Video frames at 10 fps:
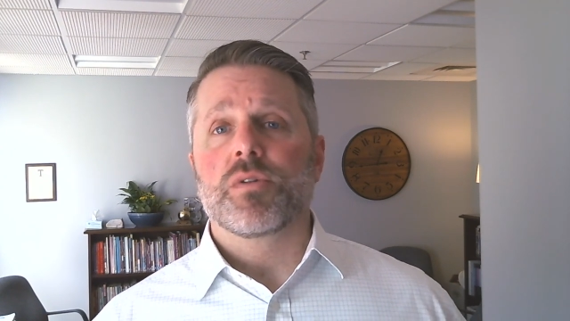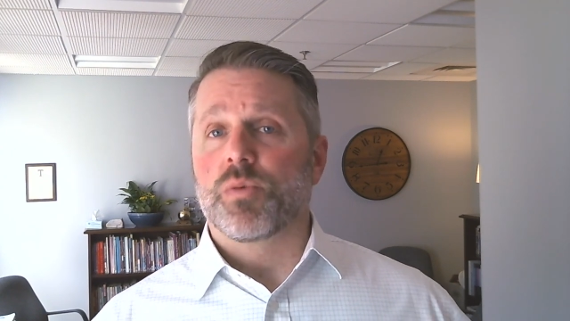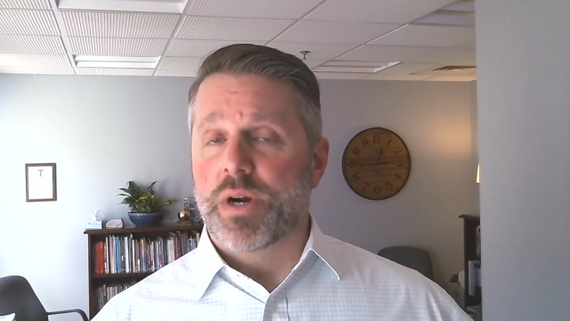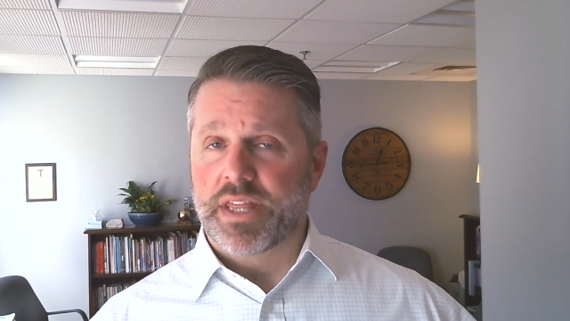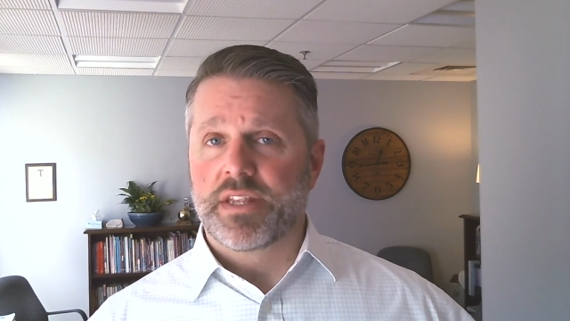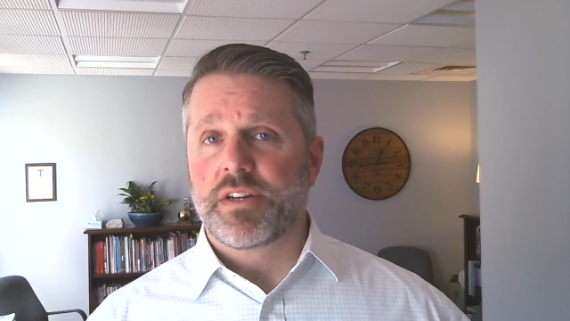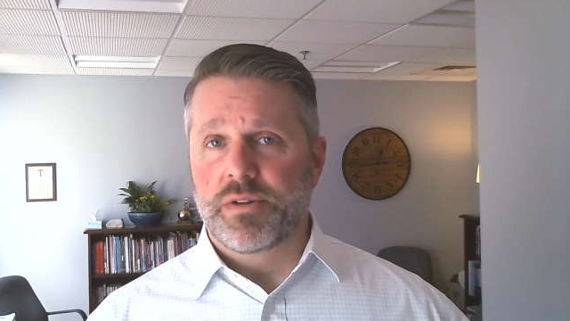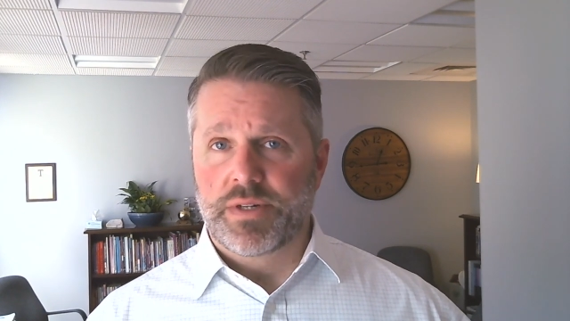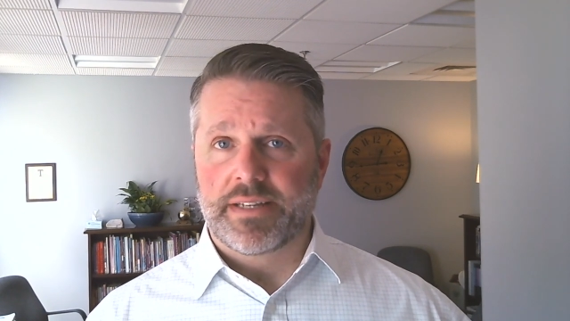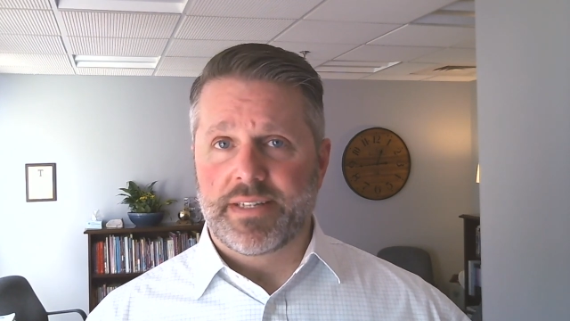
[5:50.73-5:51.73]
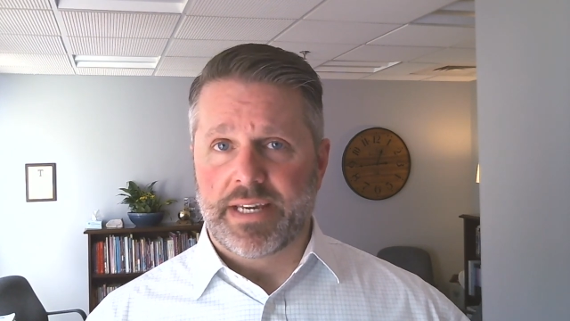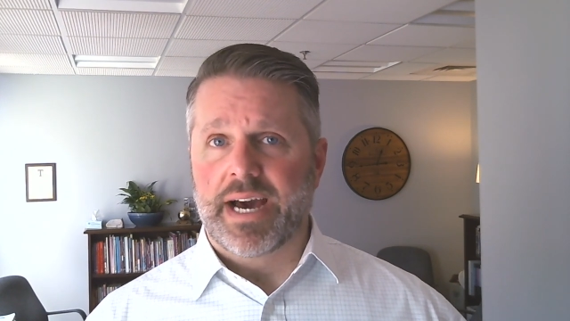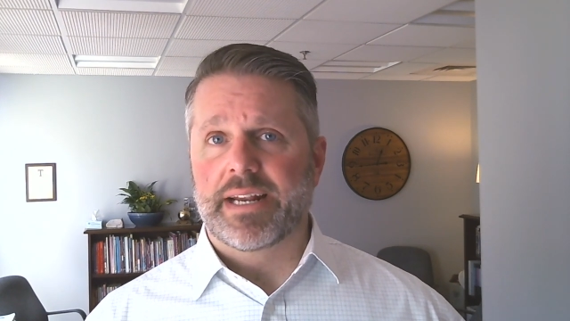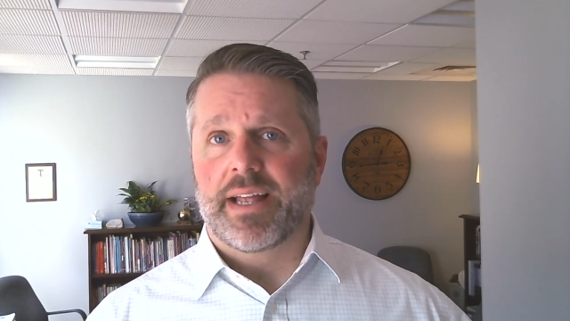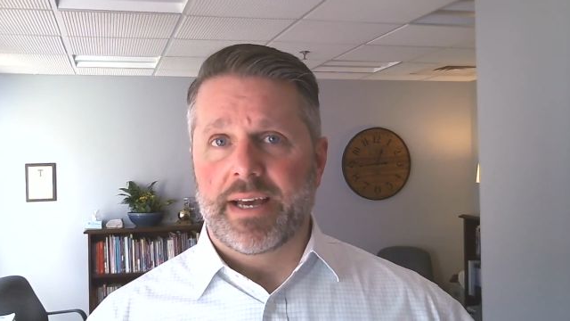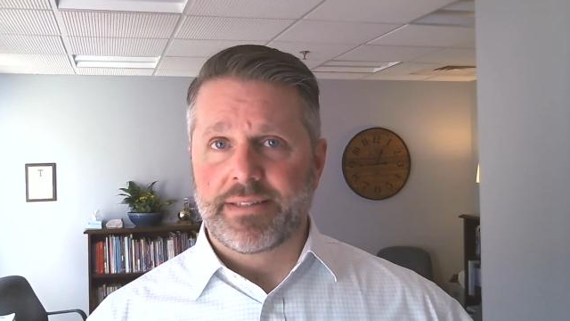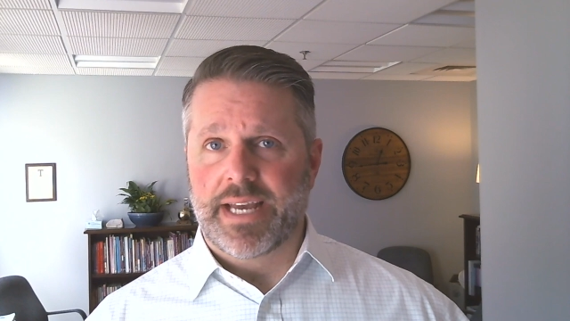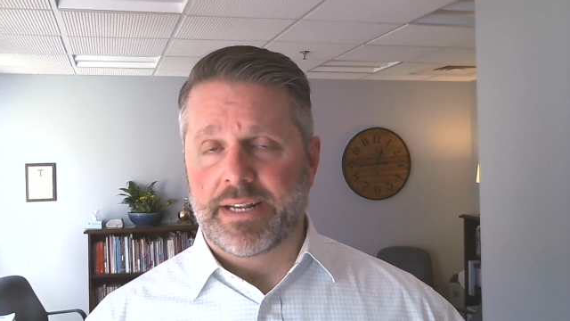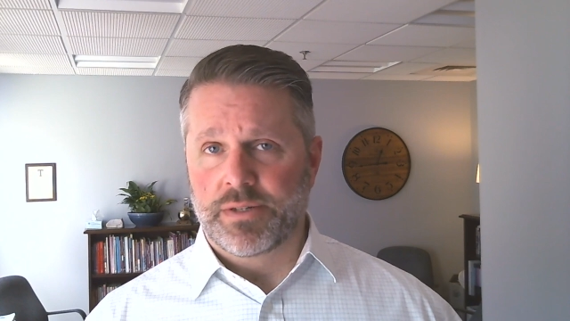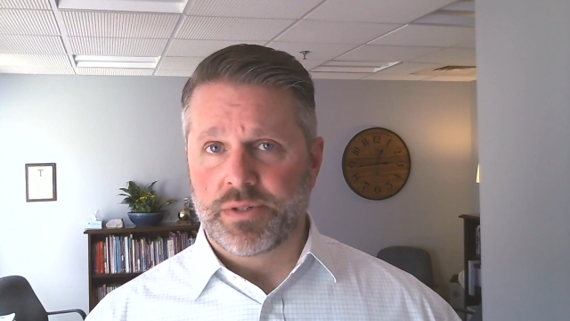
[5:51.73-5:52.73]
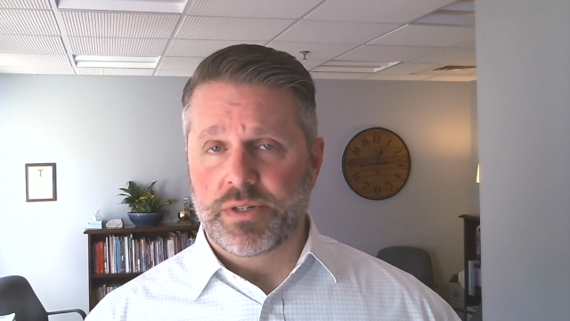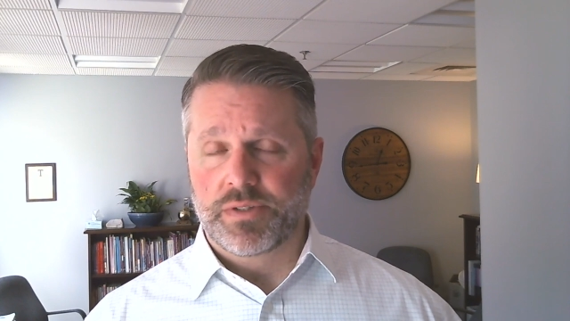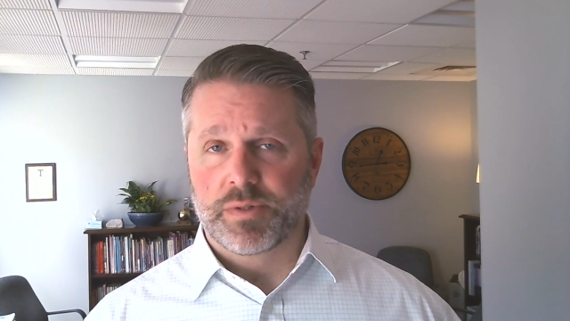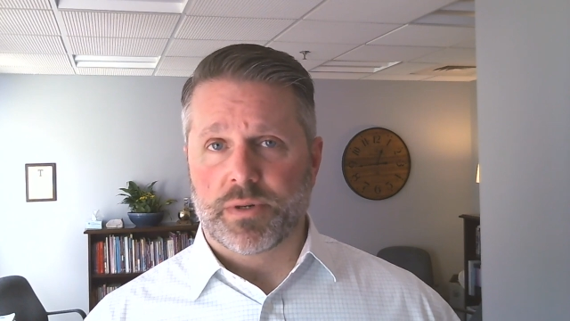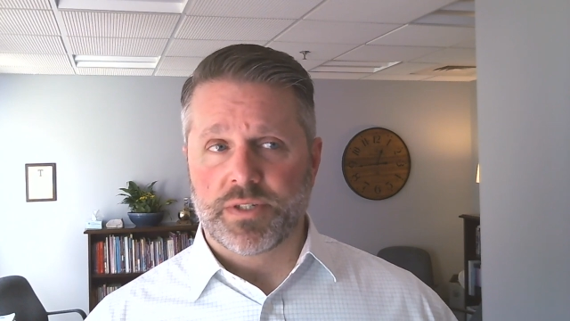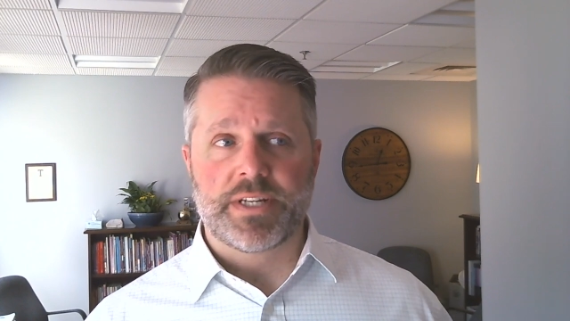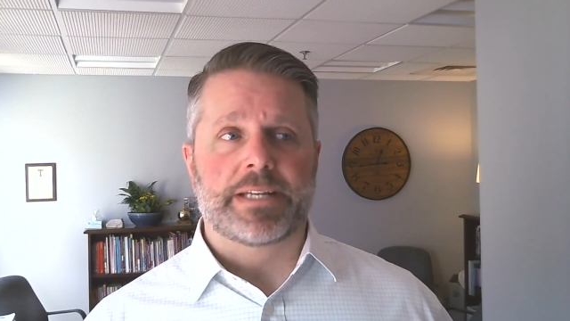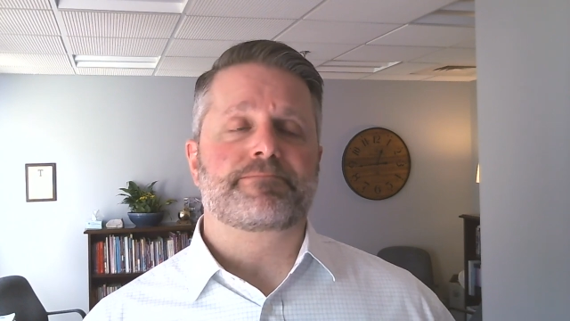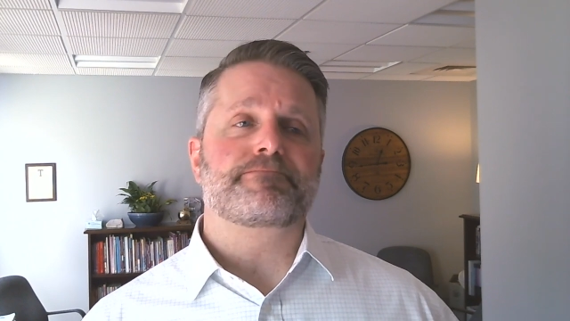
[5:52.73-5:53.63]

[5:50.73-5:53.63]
with the new DESE guidelines at 2 students per seat.